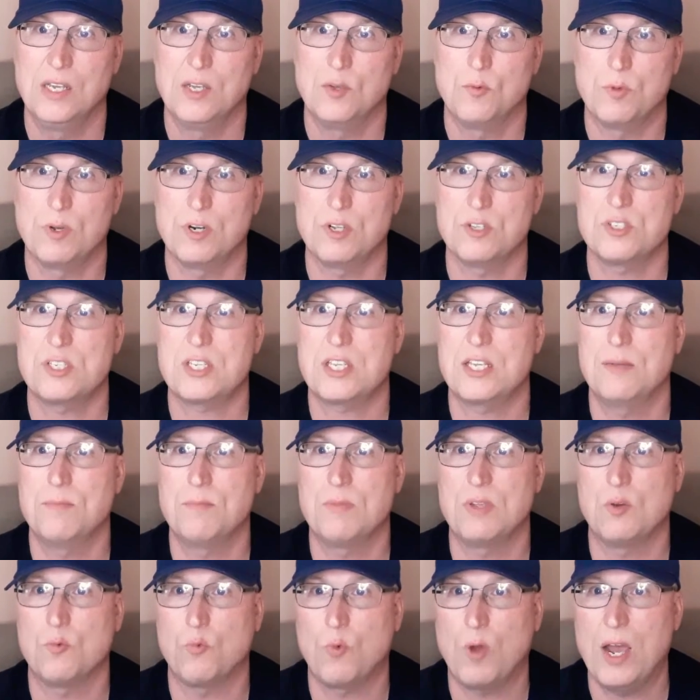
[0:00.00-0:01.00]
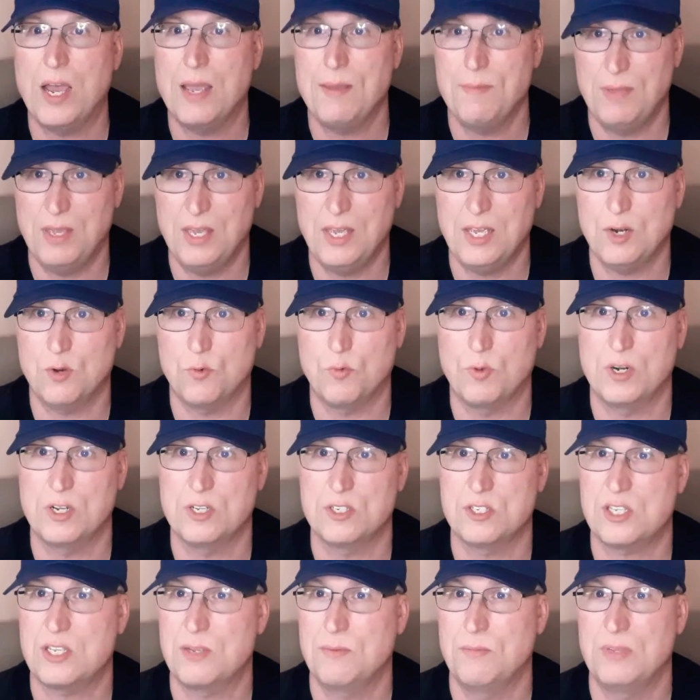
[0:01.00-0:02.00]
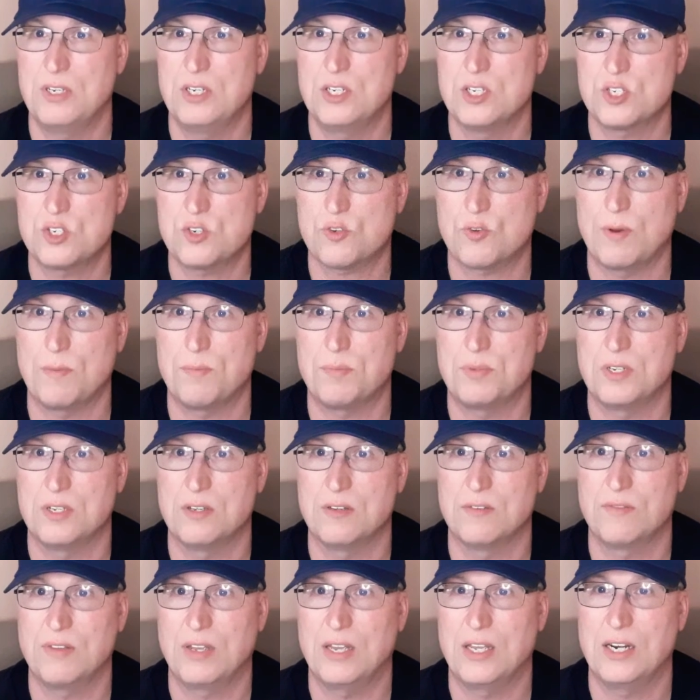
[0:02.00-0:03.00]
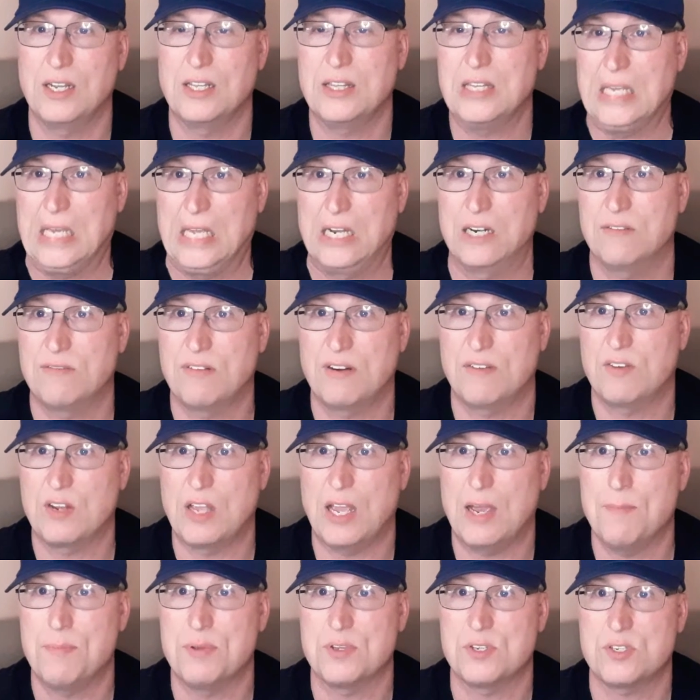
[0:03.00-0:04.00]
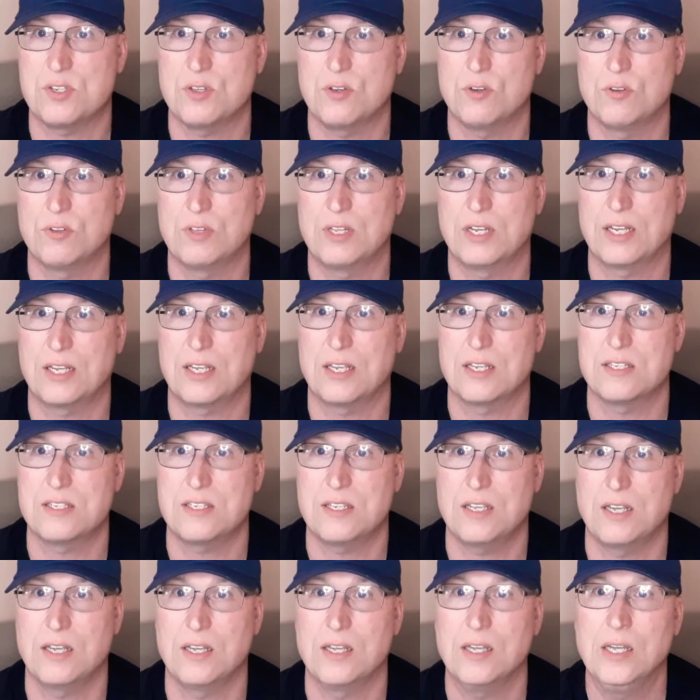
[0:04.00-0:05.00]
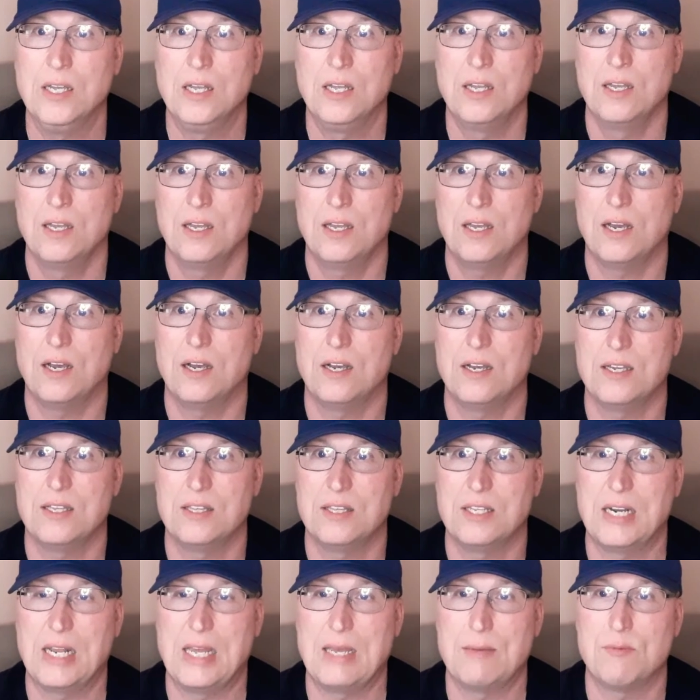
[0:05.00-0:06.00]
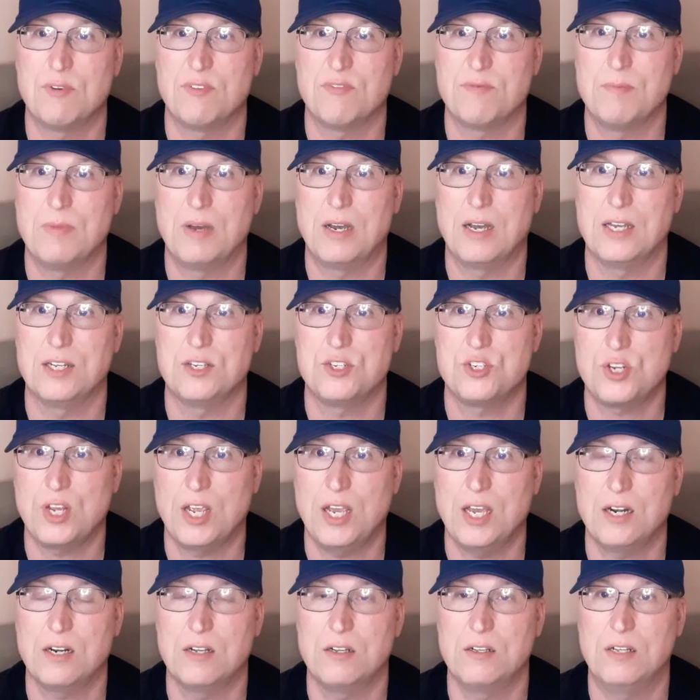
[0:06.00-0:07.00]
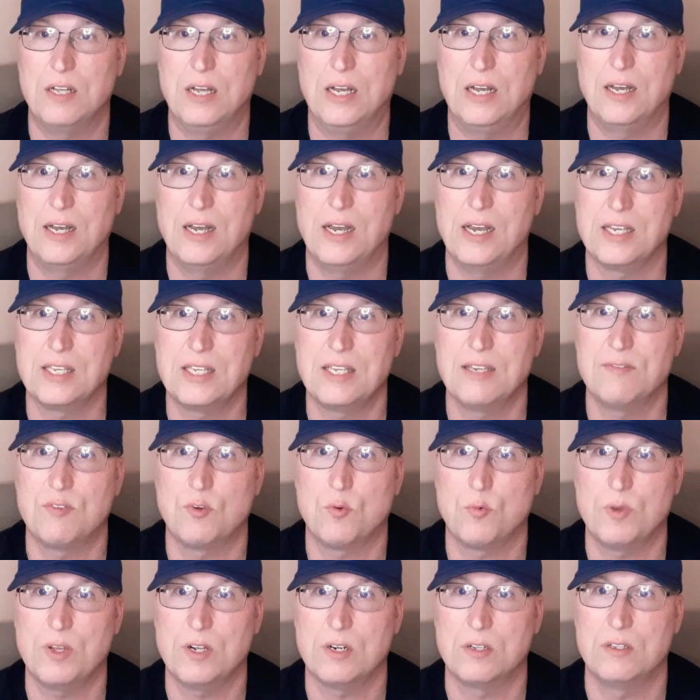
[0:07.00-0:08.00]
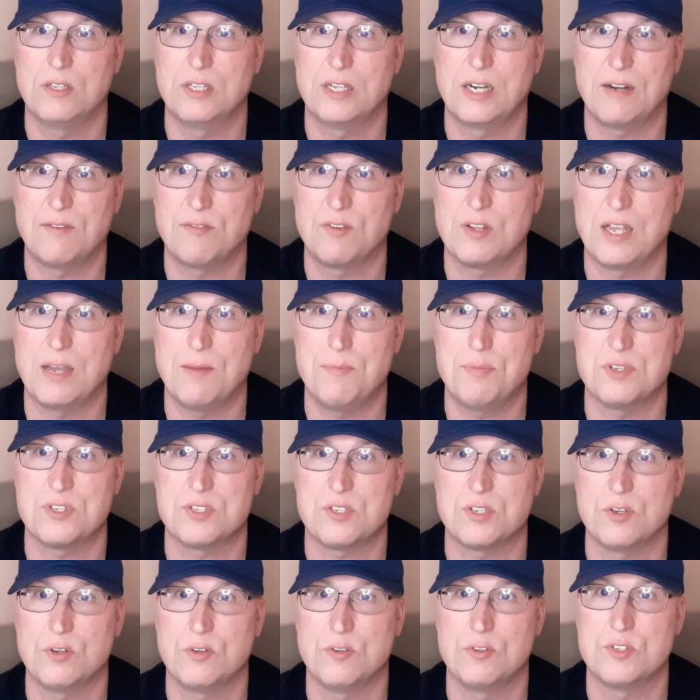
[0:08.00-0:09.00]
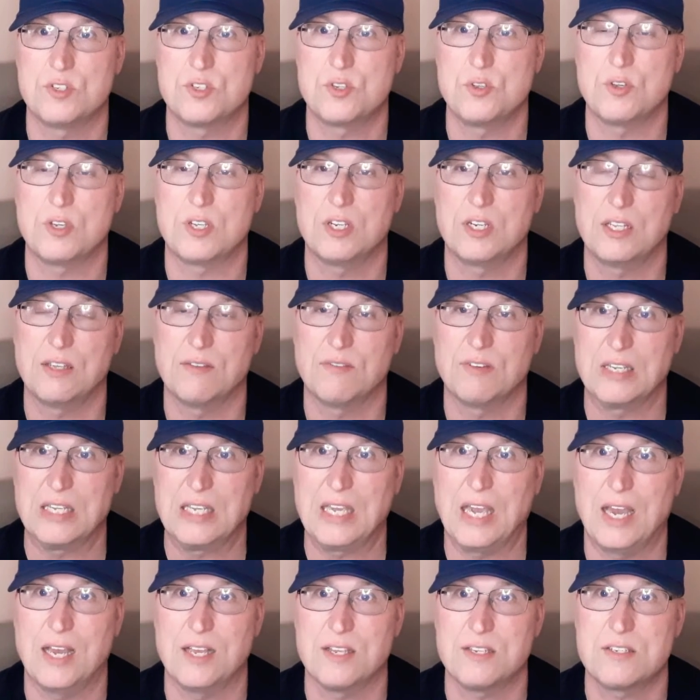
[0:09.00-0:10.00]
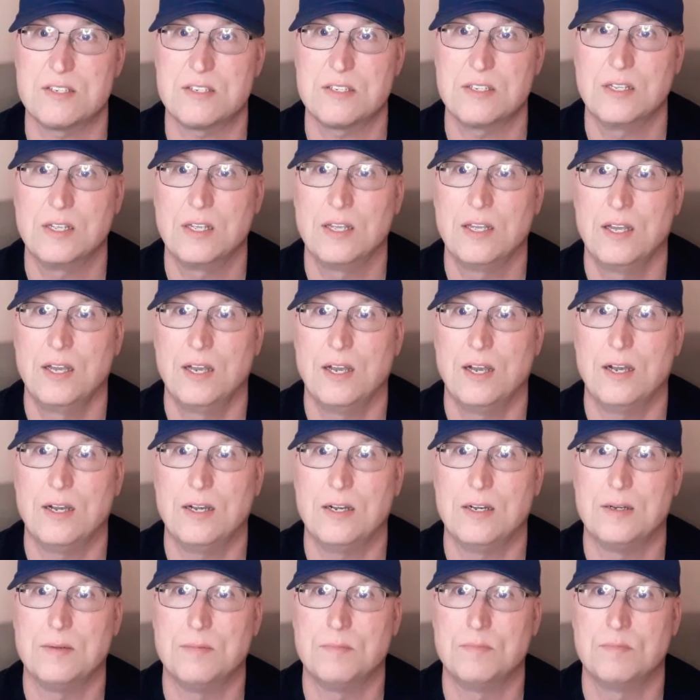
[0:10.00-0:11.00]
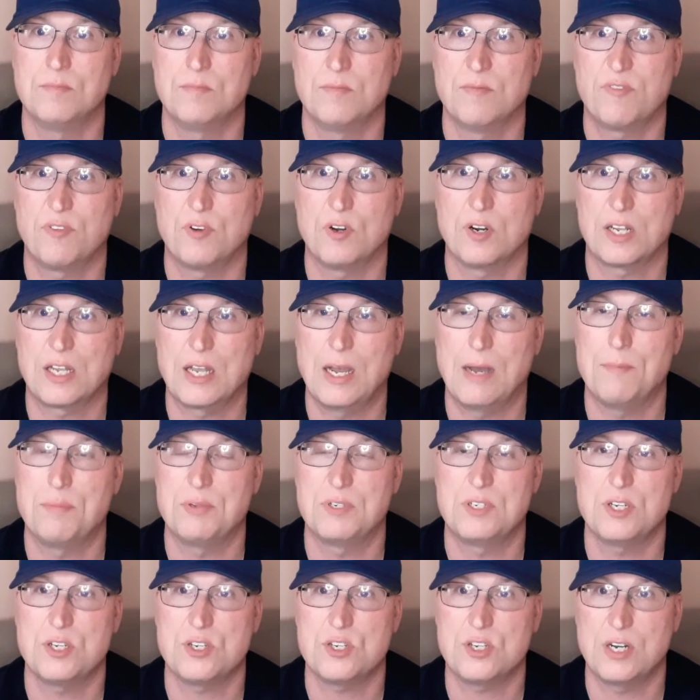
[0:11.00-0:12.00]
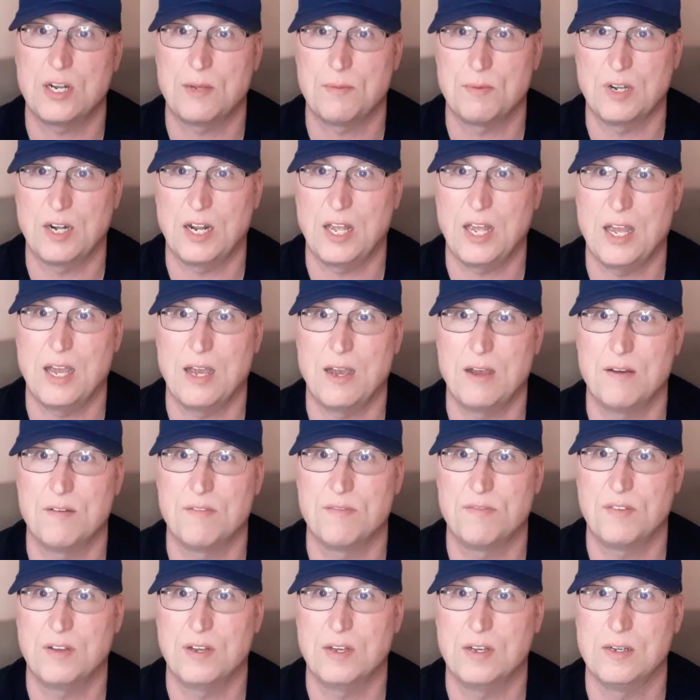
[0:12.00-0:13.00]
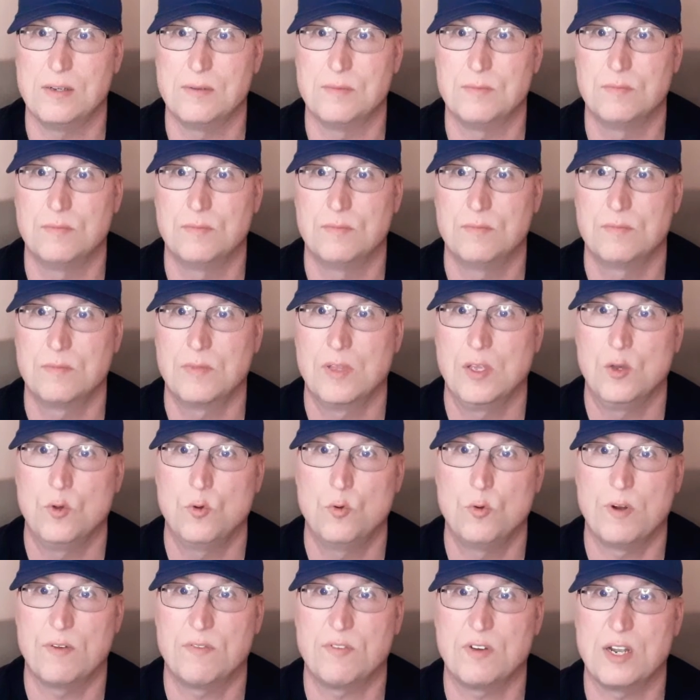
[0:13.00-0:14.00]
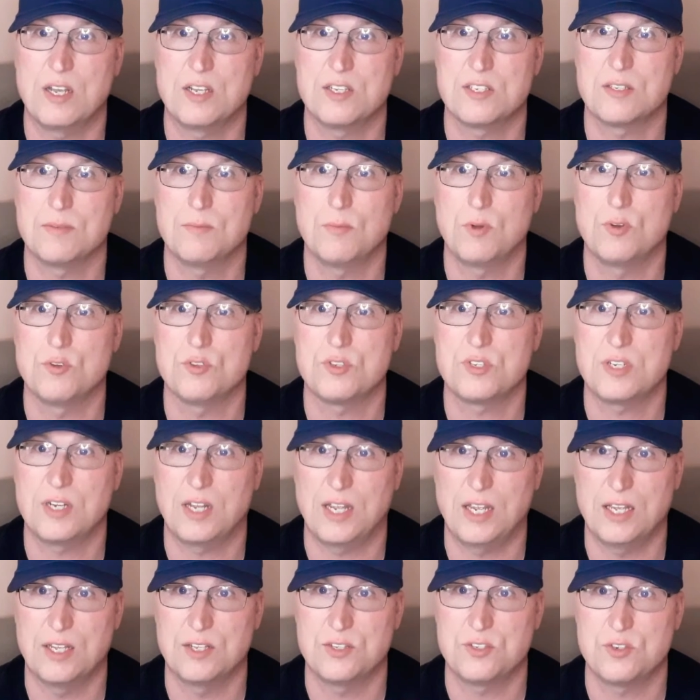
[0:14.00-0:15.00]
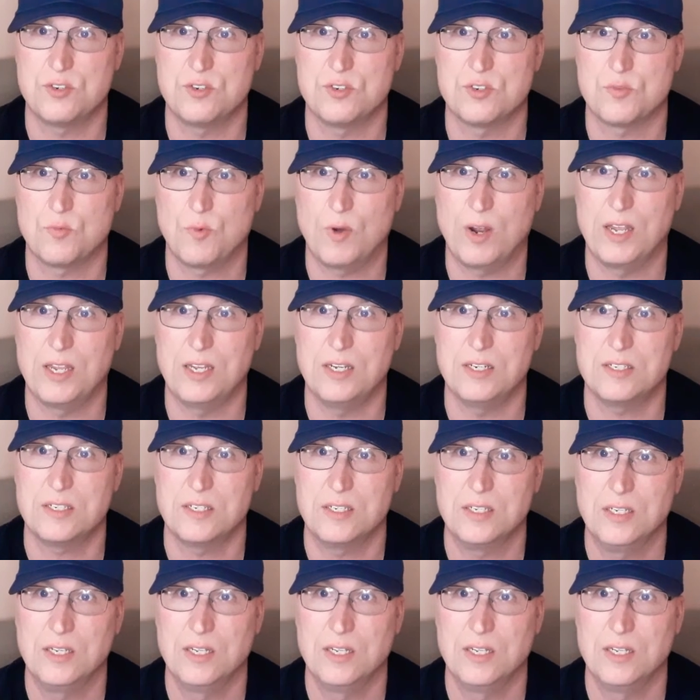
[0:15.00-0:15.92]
Riddles can be rhyming, or riddles can be descriptive. And at the end of every episode, like I say, in the name of my channel, I give a riddle at every episode so you can give a guess. For a competition I'm going to have, whoever has the most answers right.